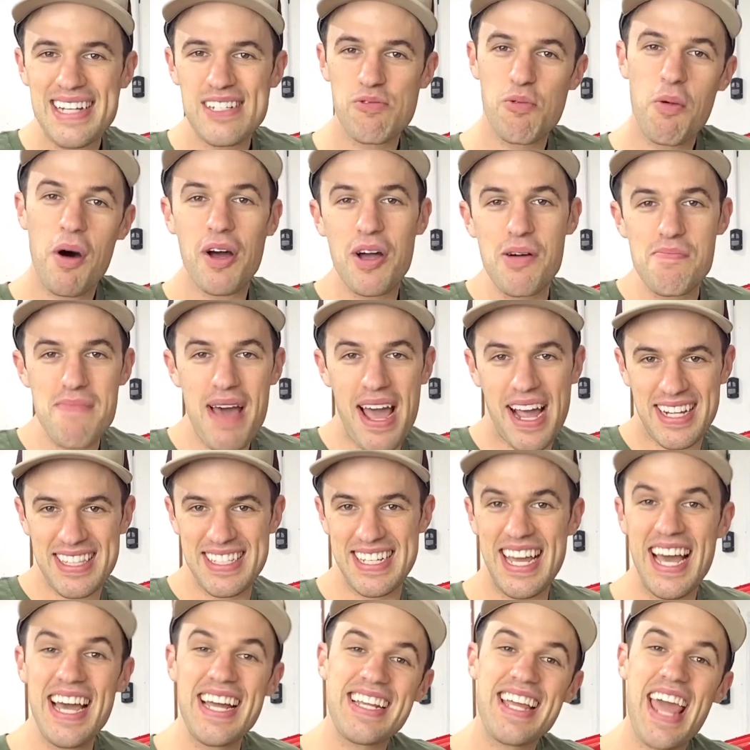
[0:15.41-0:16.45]
Welcome back to
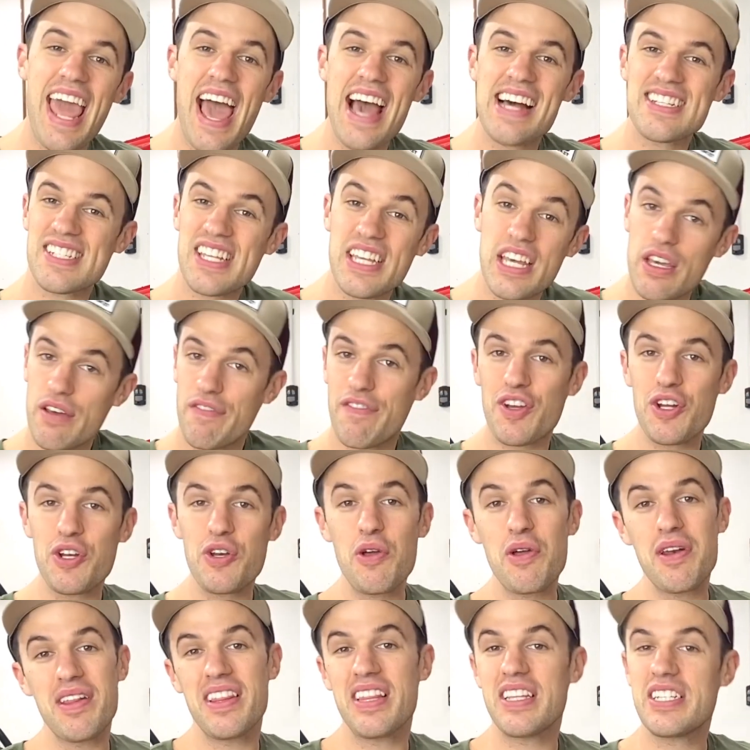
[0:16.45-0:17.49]
Ed Gasket. If you're new
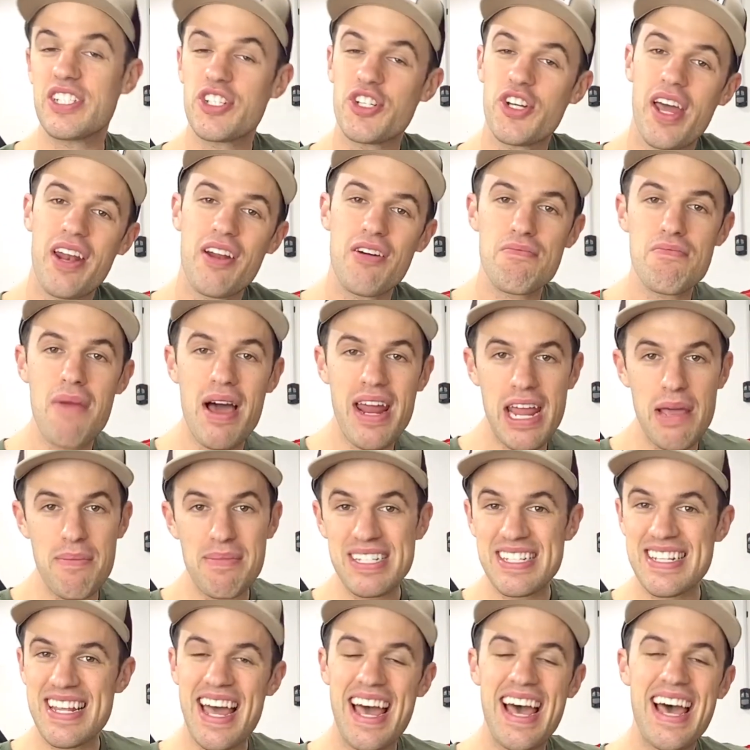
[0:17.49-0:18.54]
to this channel, my name
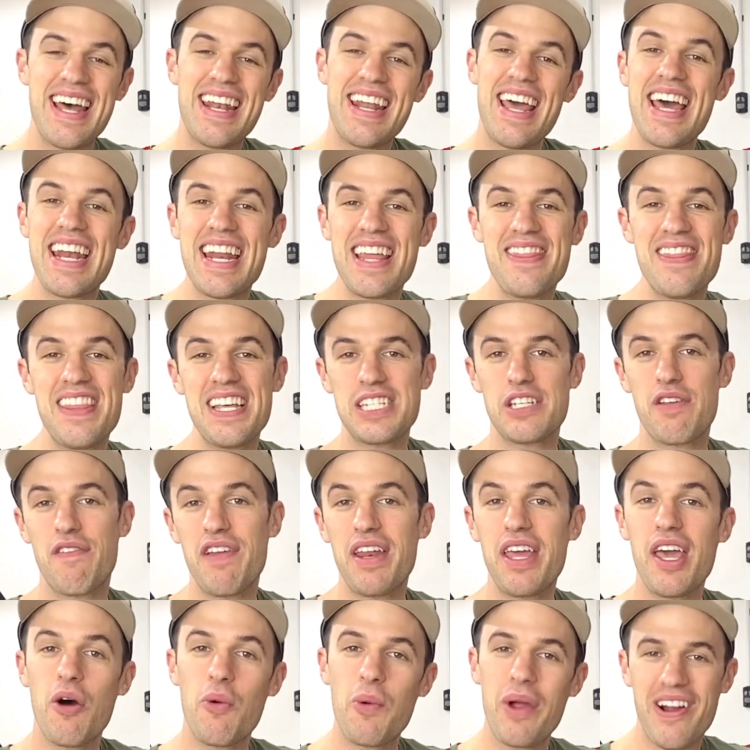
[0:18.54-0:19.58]
is Ed, and in this
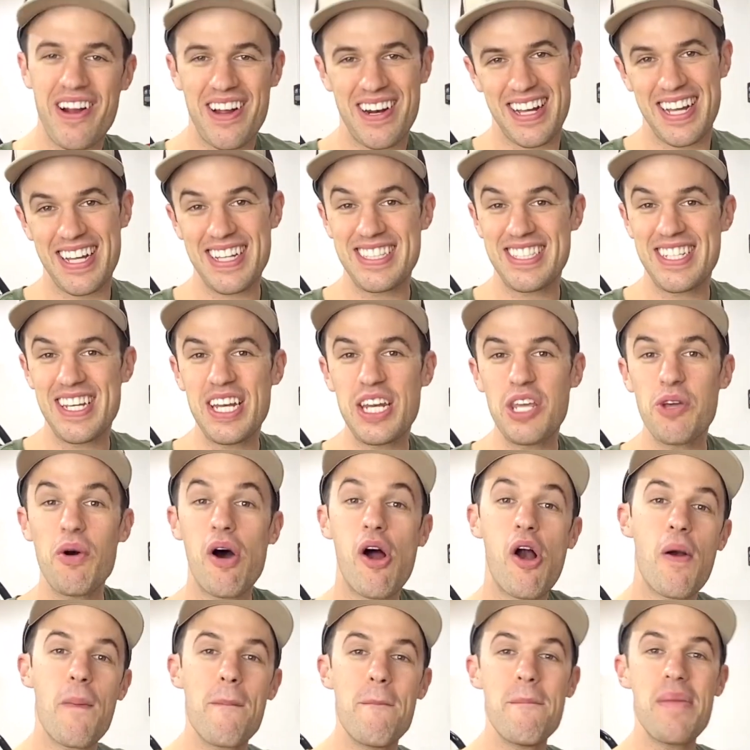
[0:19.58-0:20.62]
video we are going to continue
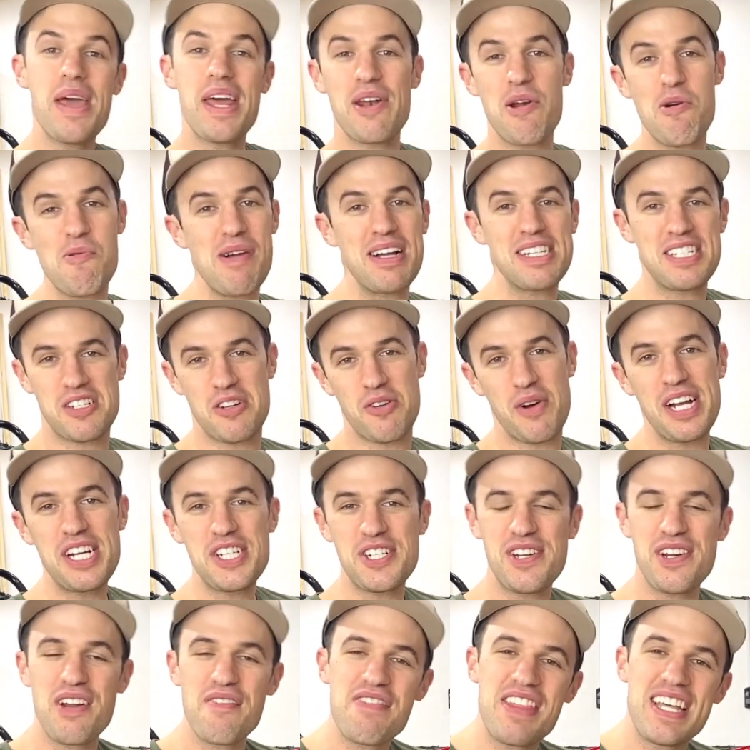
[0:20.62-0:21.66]
our mint
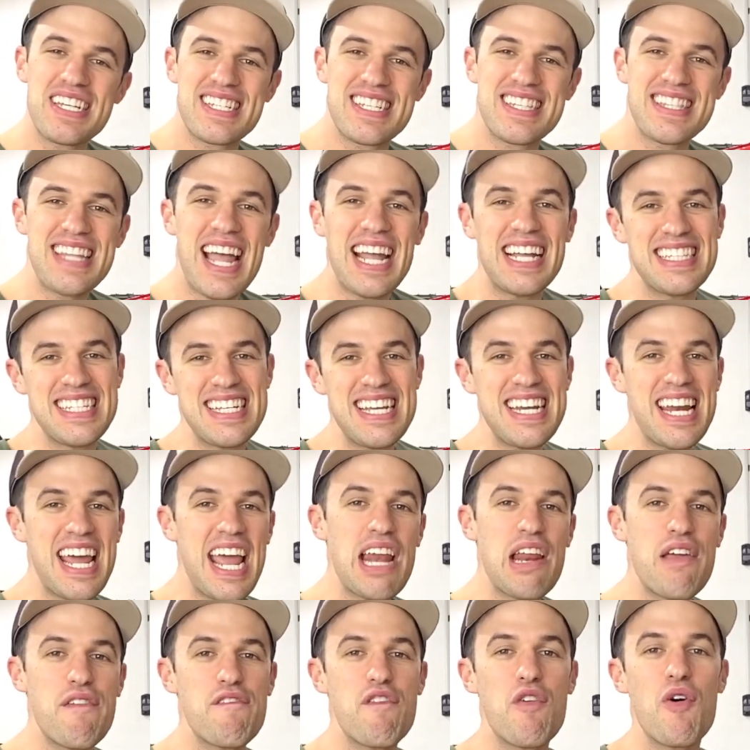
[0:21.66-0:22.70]
restoration of this
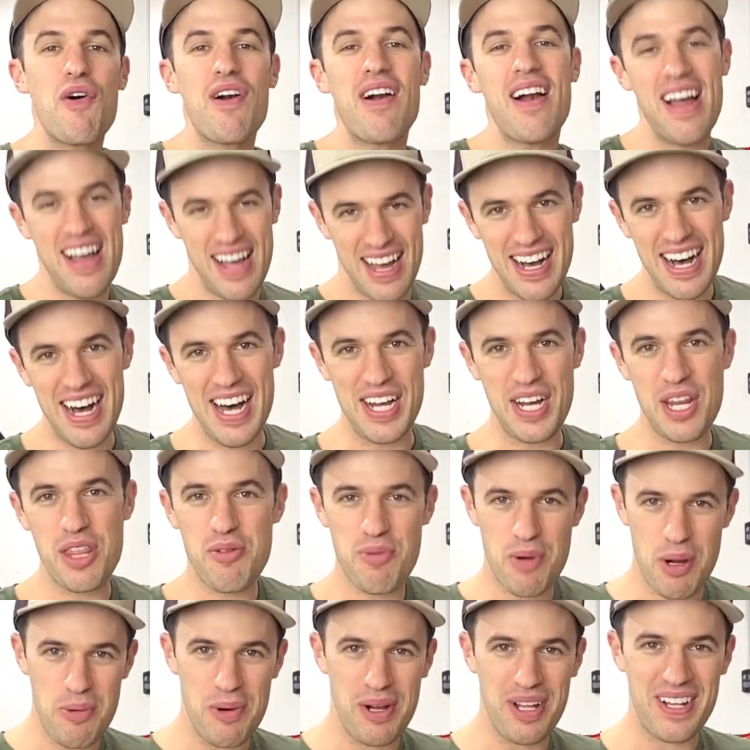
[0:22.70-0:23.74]
1984 Honda
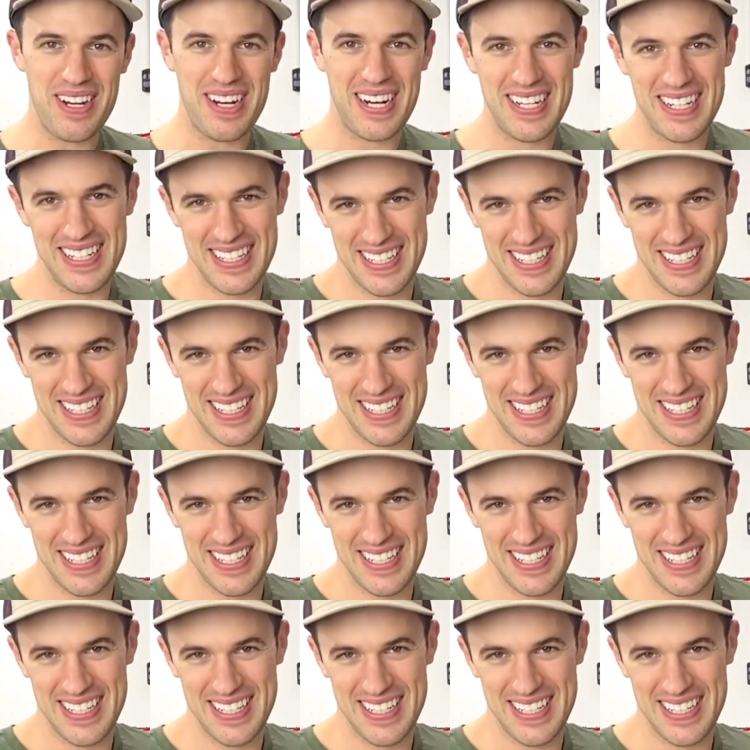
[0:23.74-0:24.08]
three-wheeler.